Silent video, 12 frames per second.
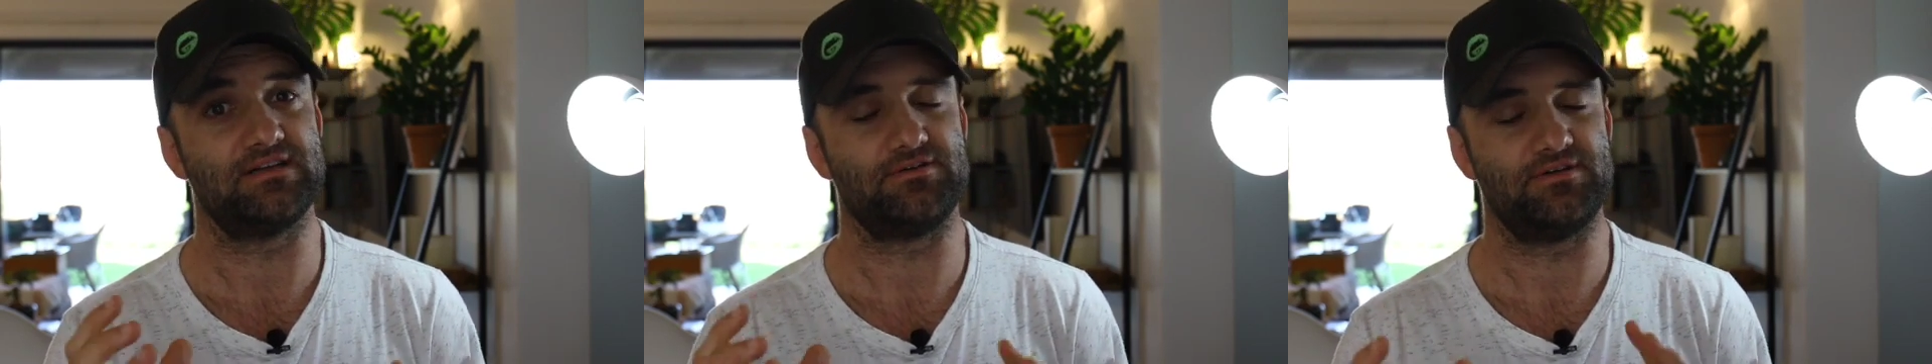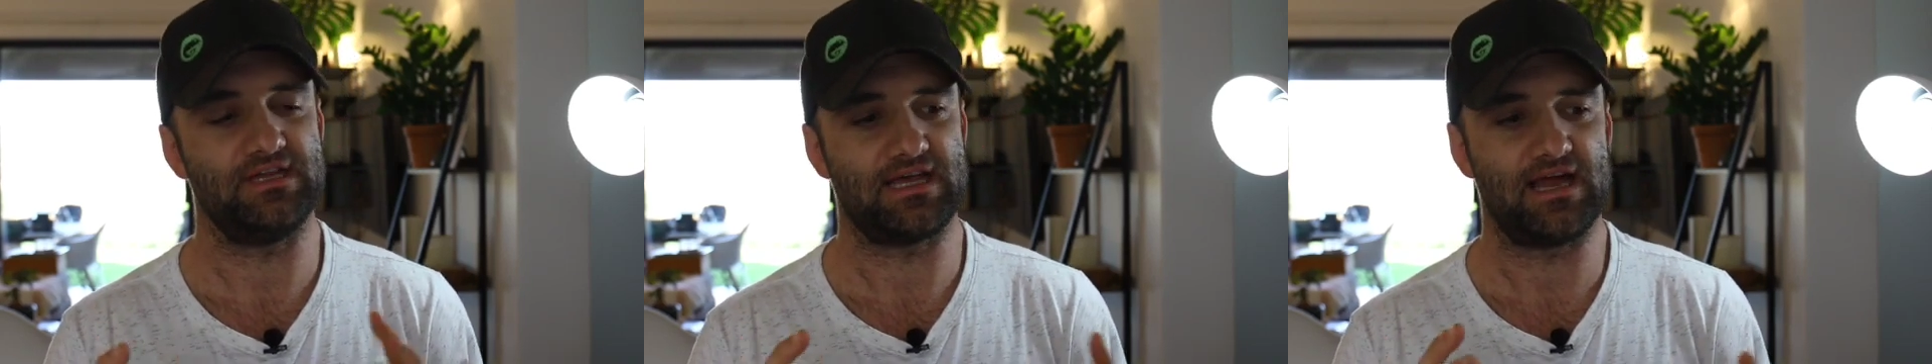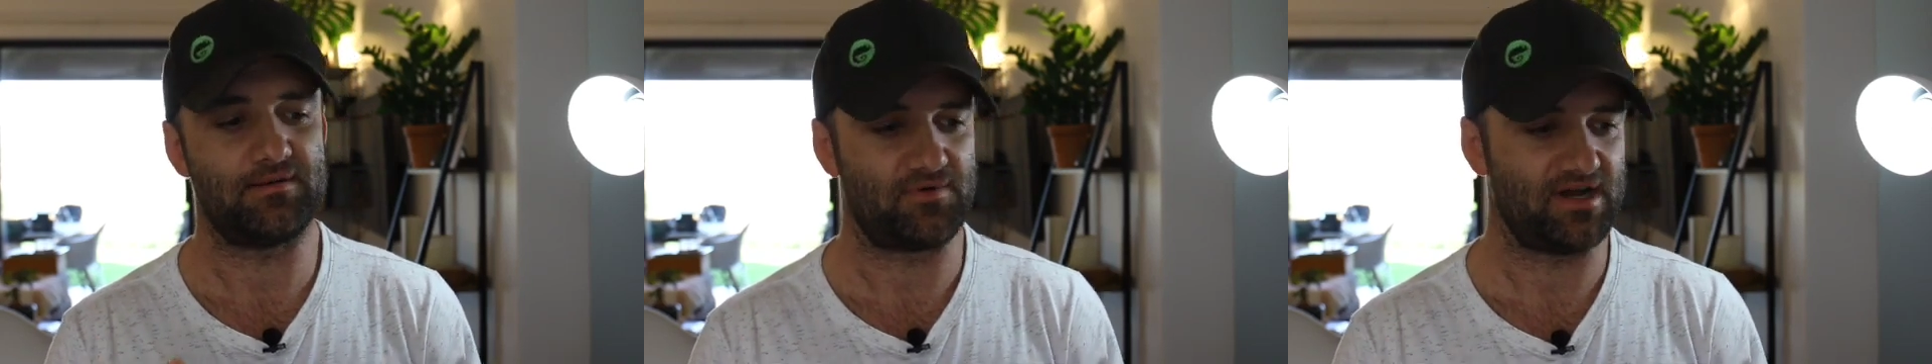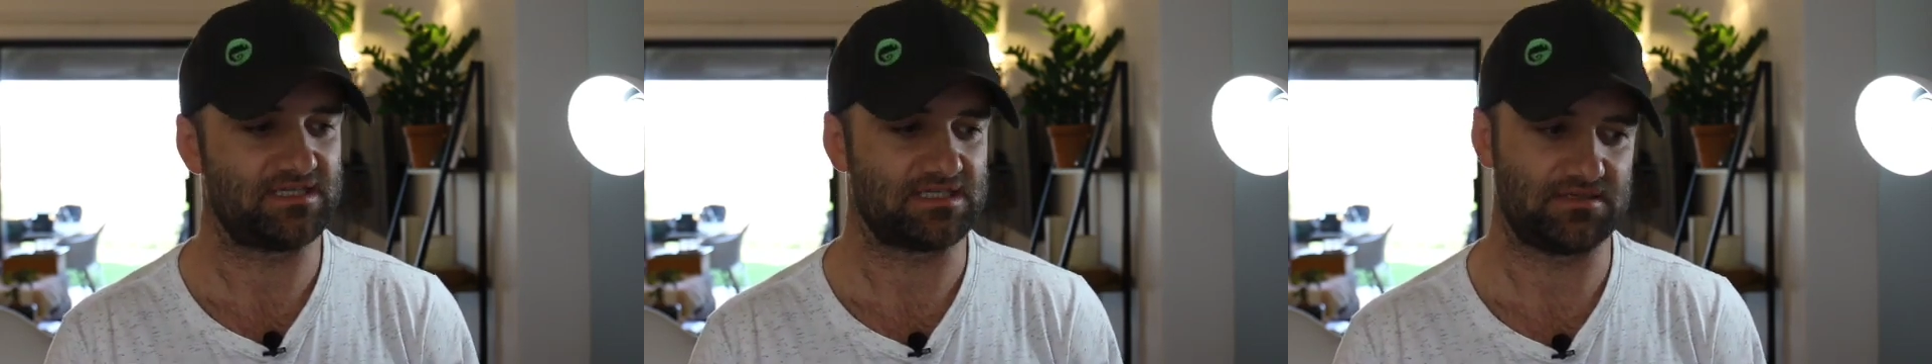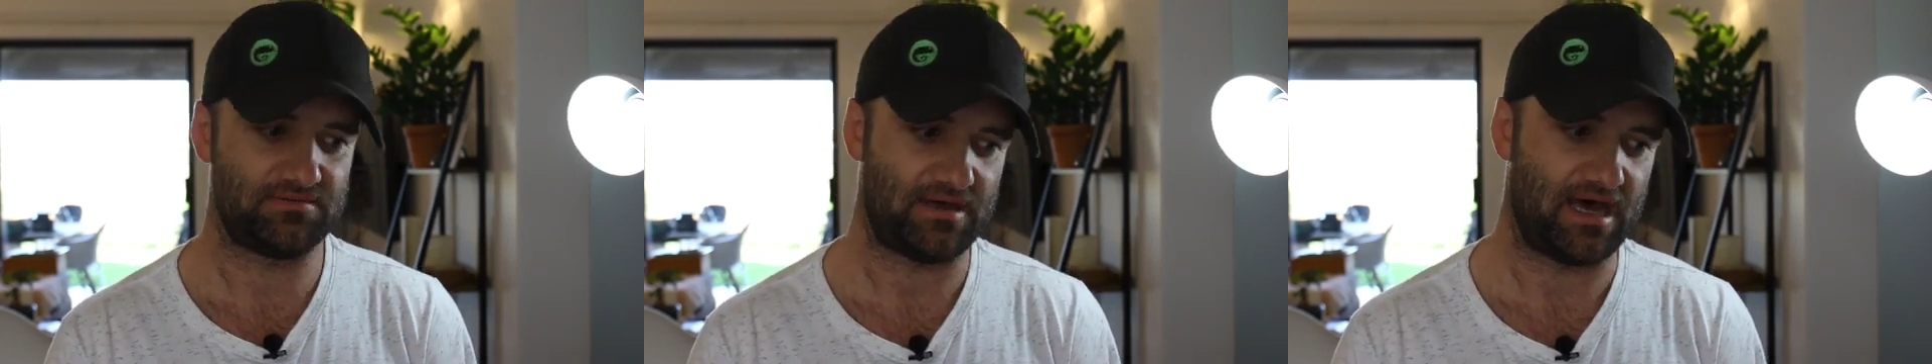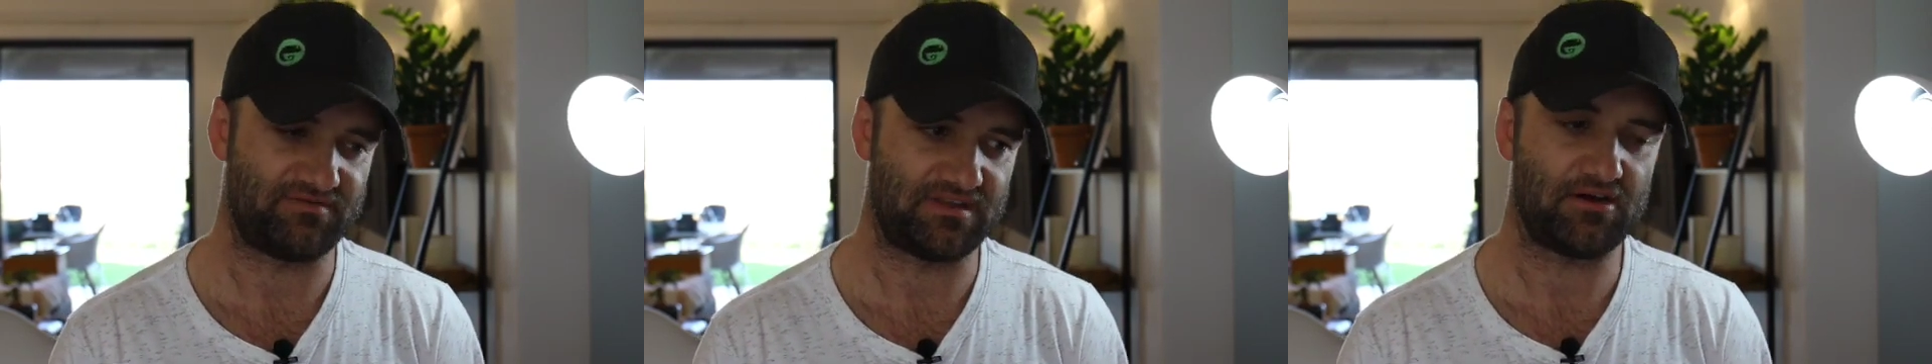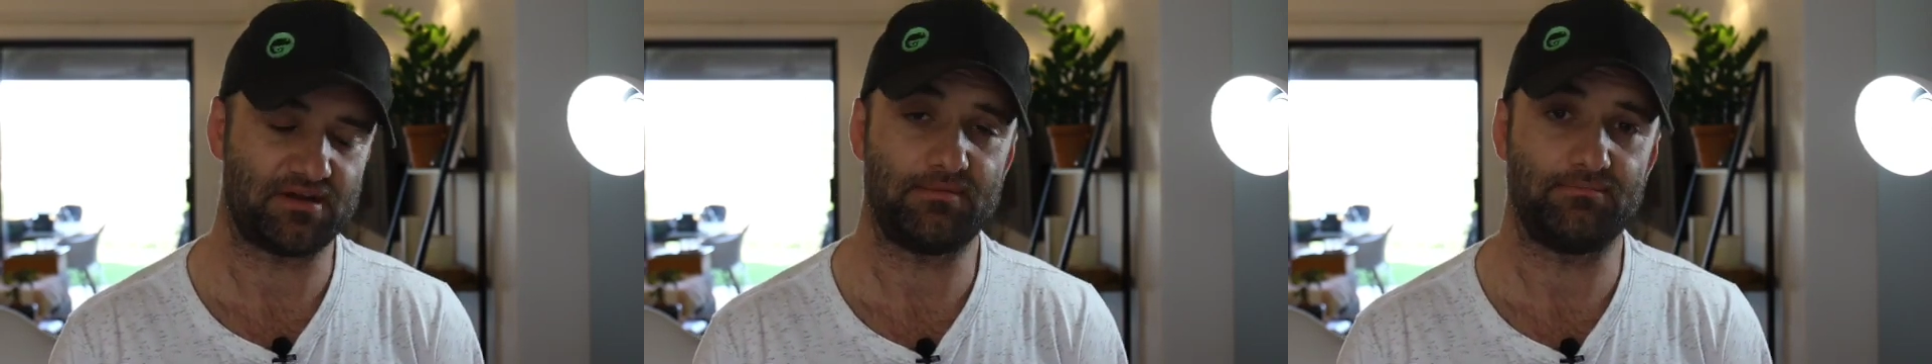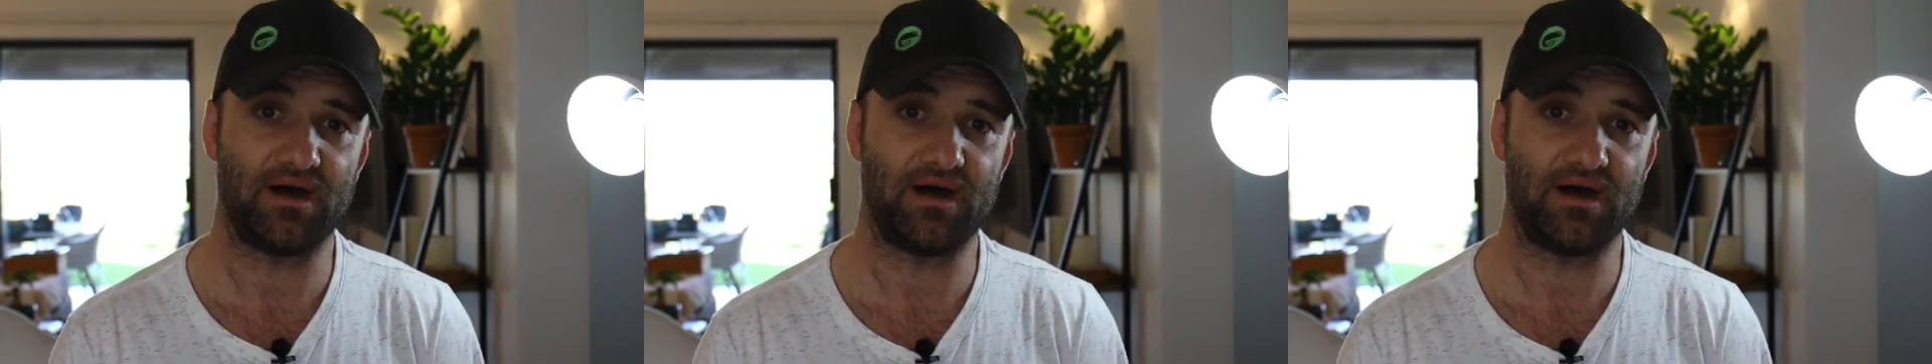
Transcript: and recalibrated. They've now come